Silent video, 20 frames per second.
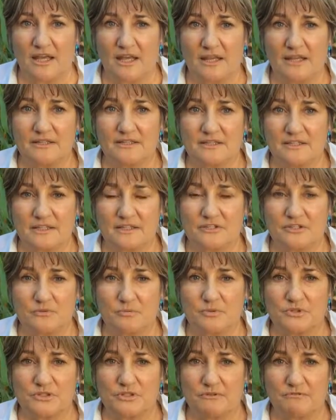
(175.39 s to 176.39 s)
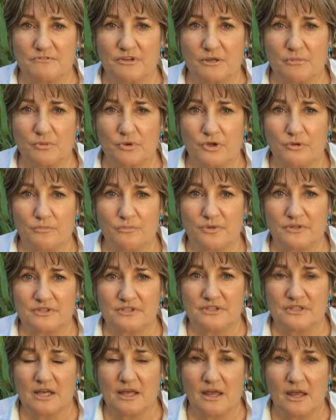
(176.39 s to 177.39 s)
has a specific
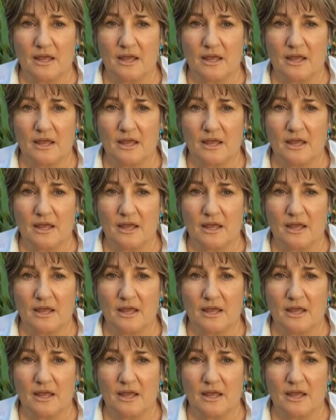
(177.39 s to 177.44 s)
purpose.